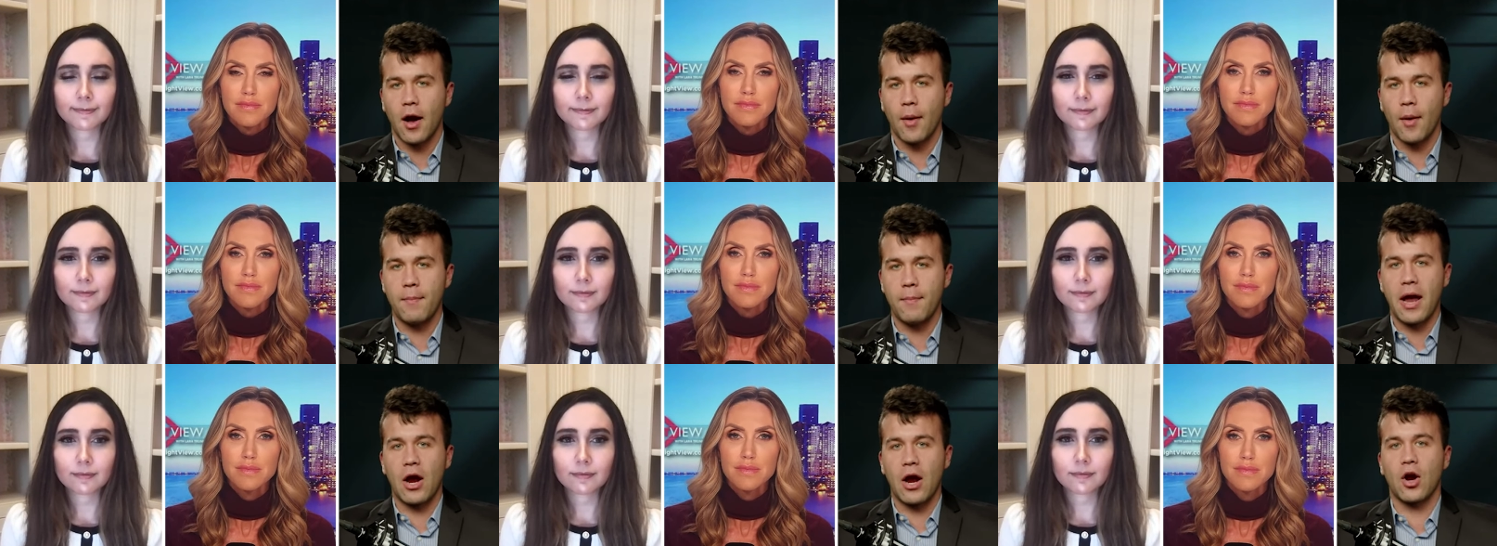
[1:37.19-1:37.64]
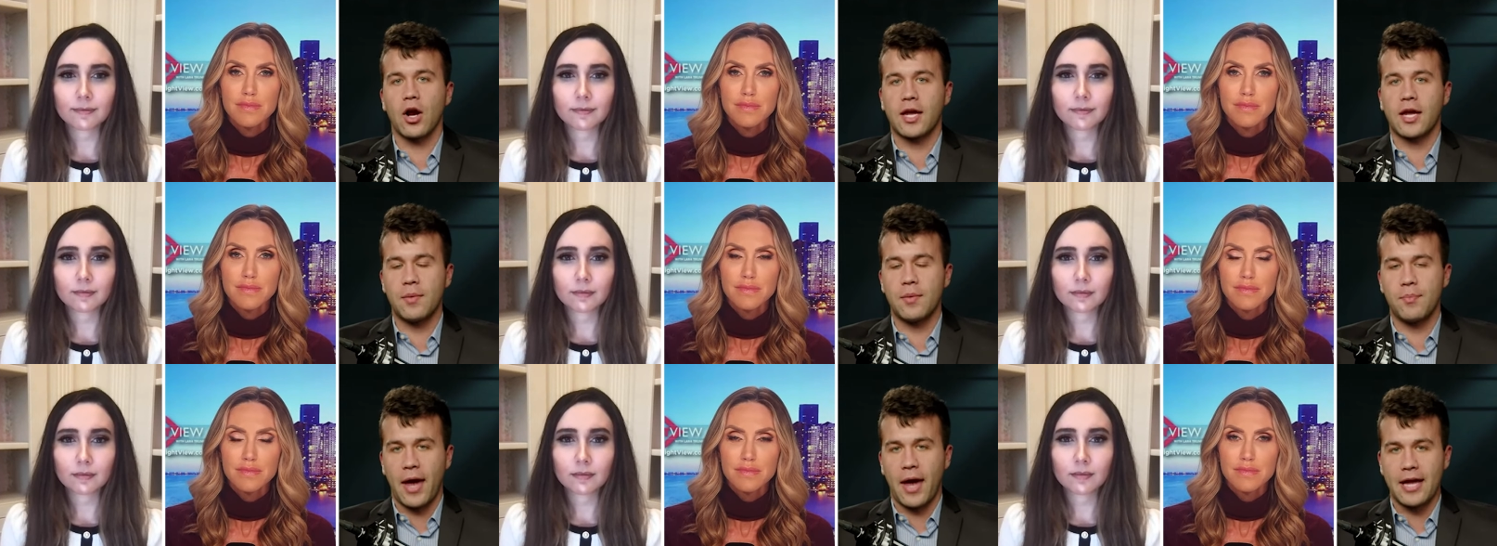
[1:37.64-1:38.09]

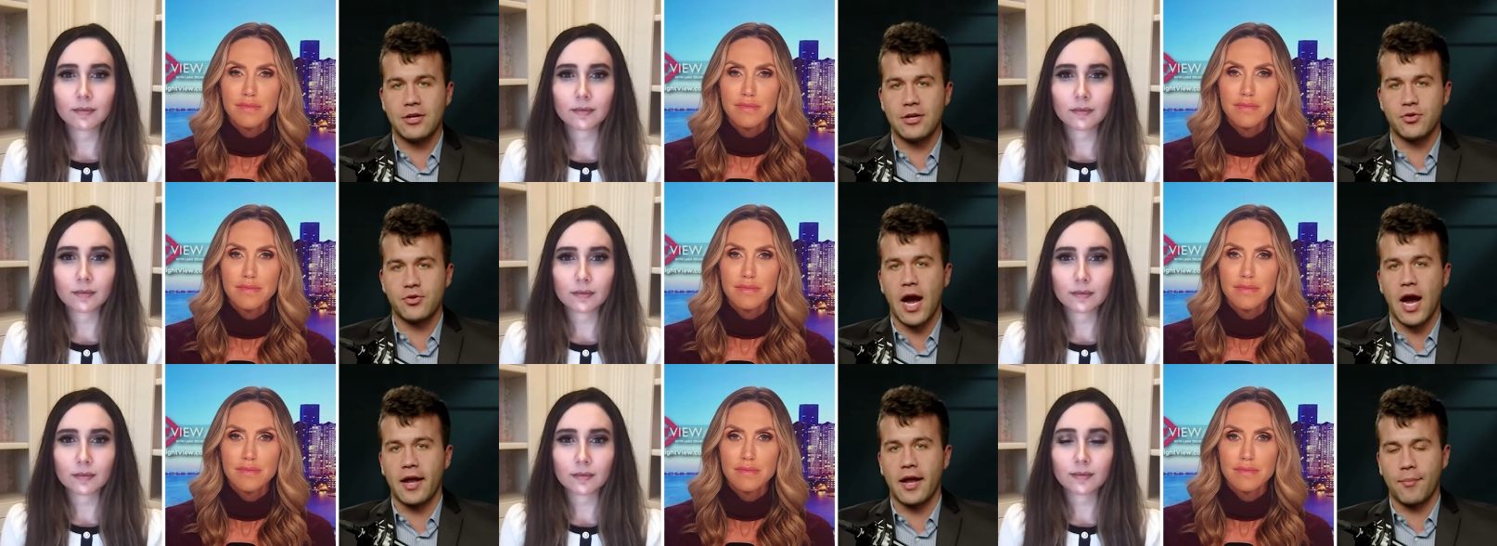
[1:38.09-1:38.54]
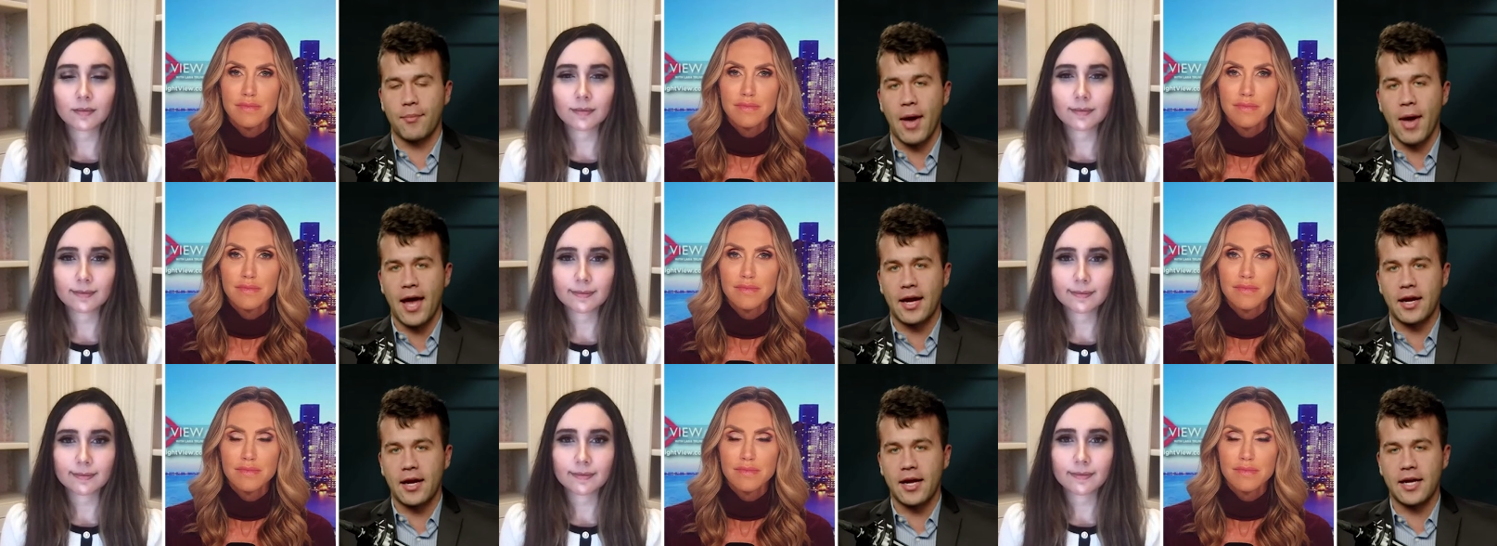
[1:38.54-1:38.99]
Speaker 1: American patriotic
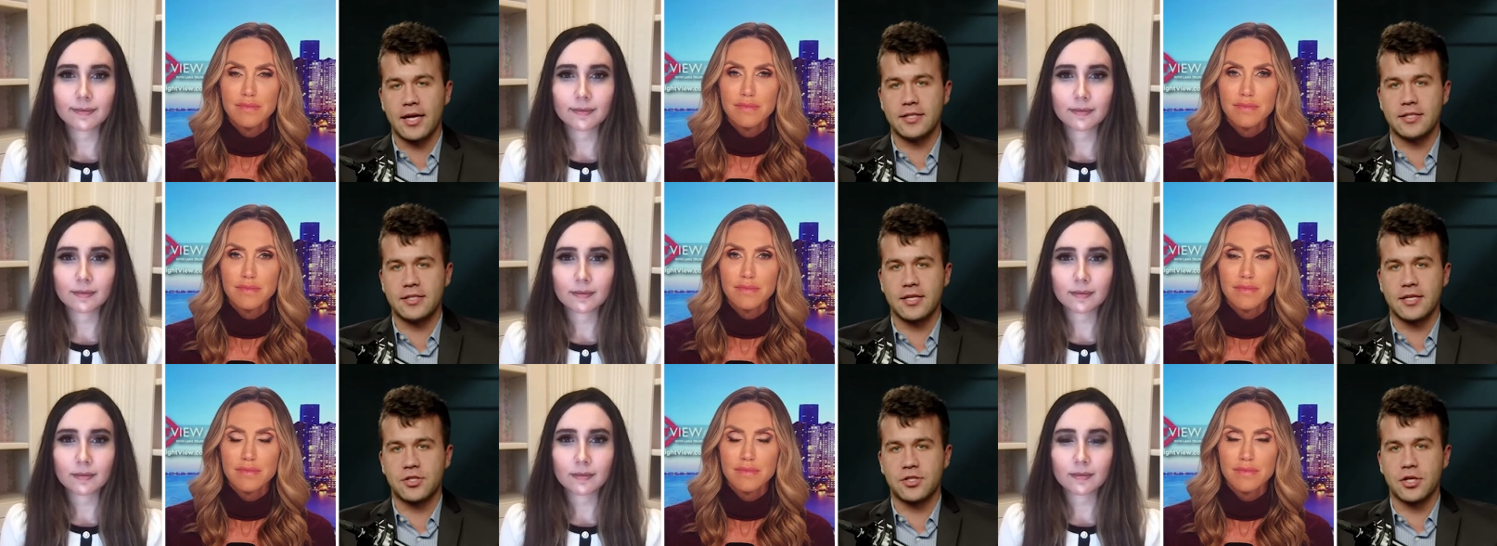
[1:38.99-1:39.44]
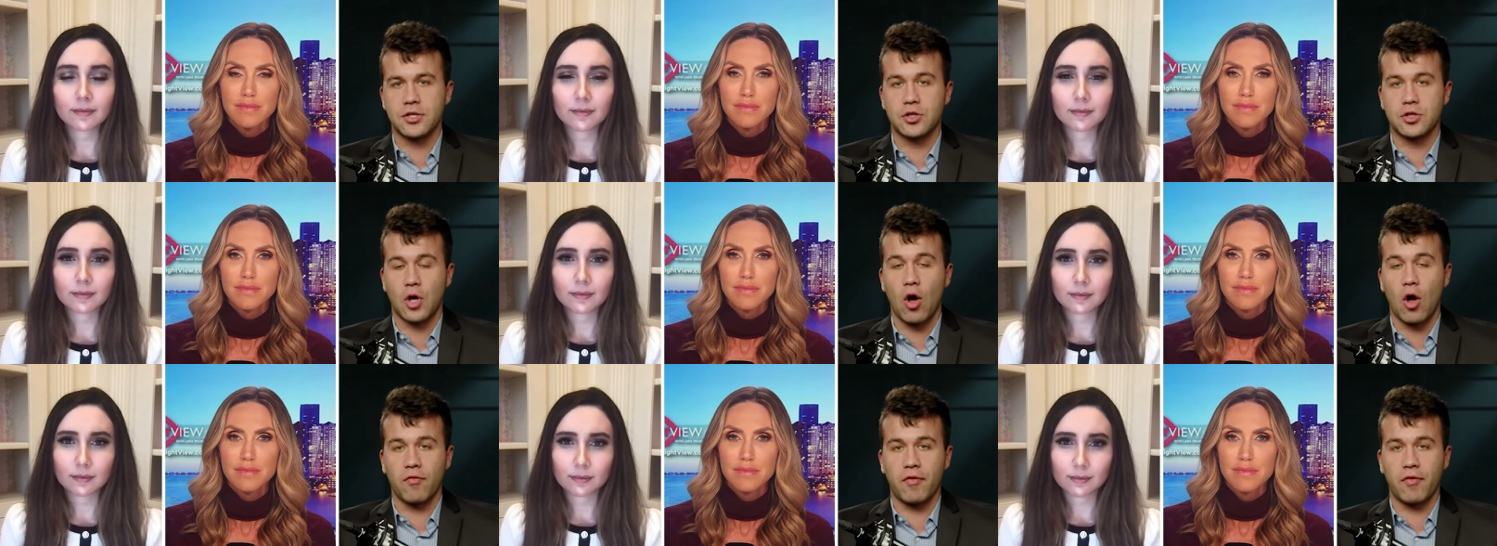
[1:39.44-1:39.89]
men is is
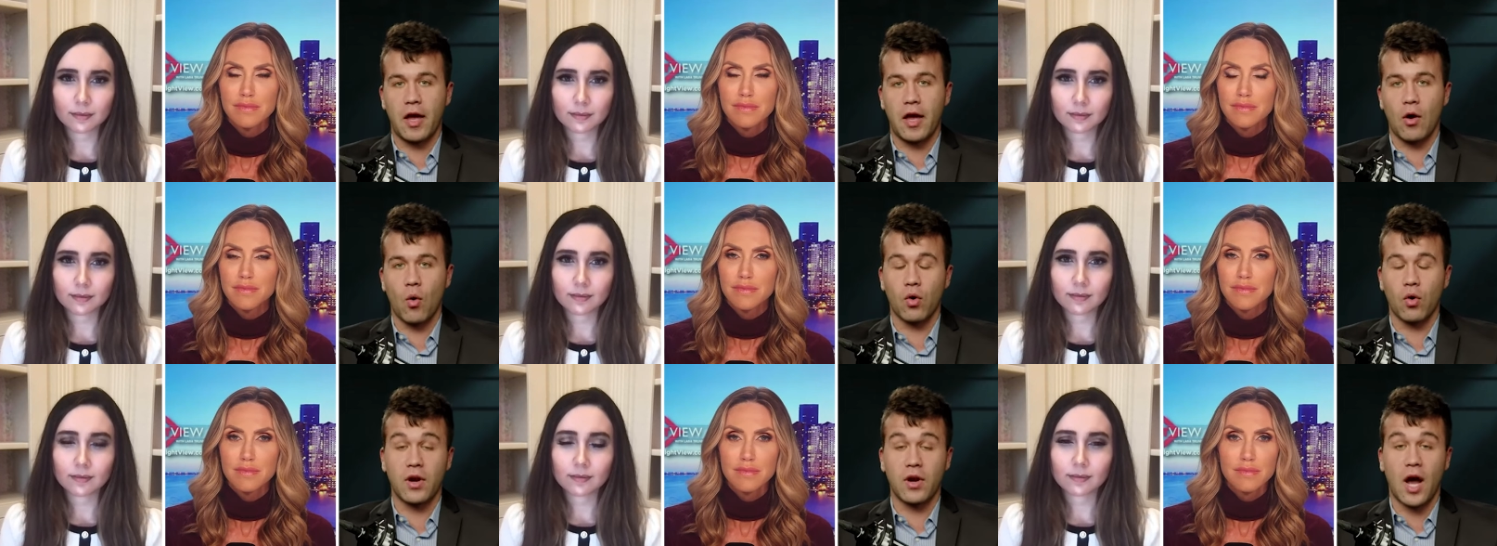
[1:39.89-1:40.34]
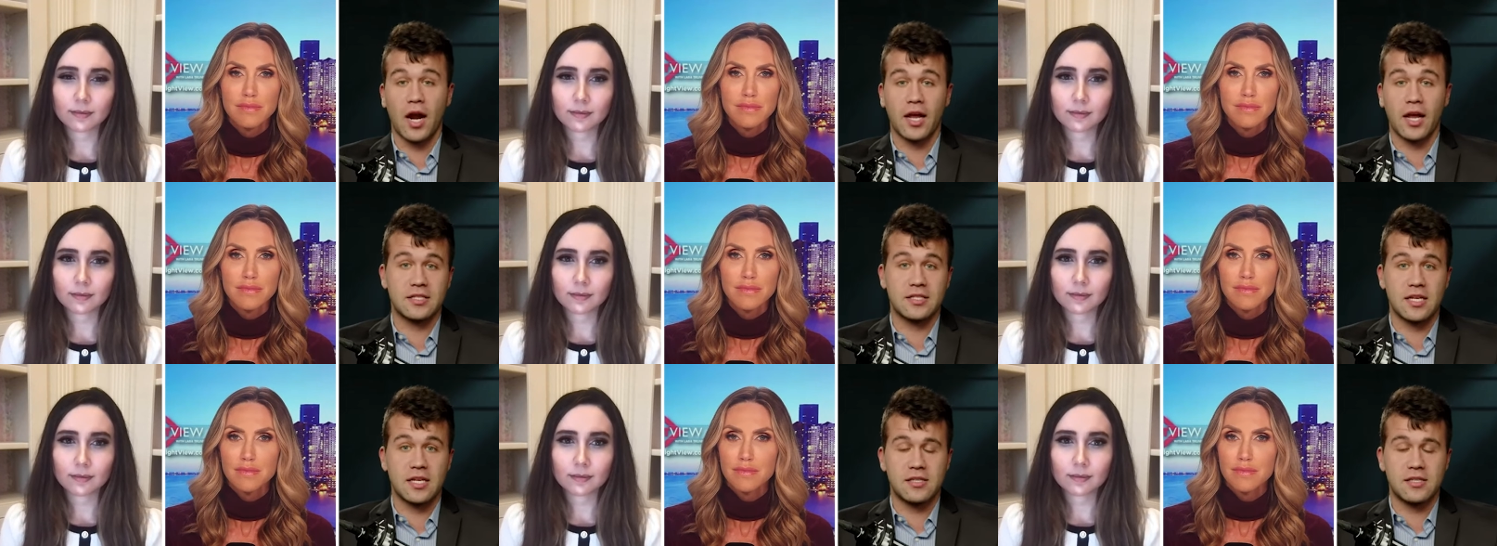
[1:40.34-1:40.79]
dissolving or
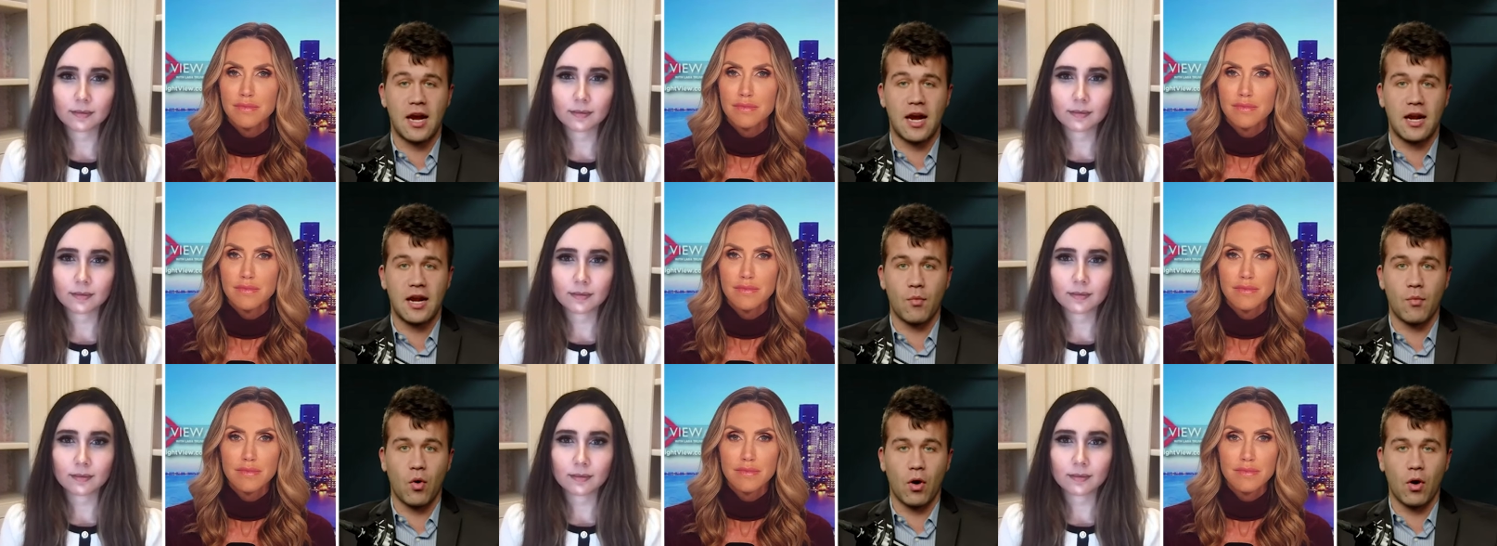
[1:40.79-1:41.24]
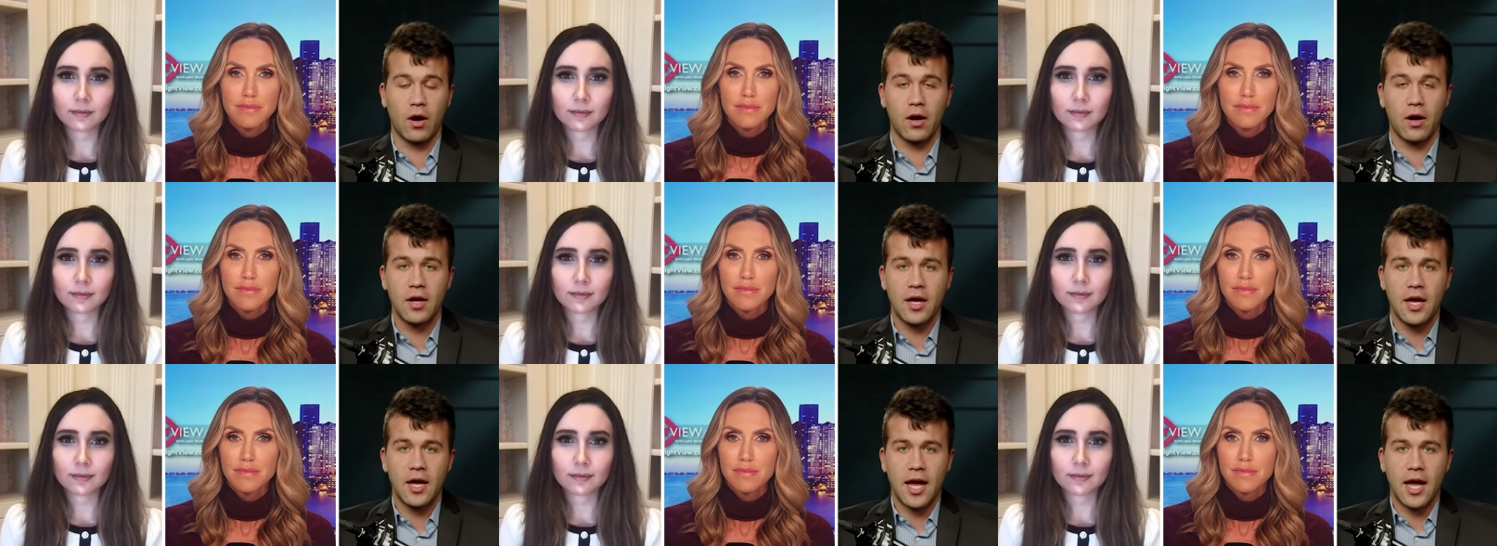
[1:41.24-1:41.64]
non-existent anymore.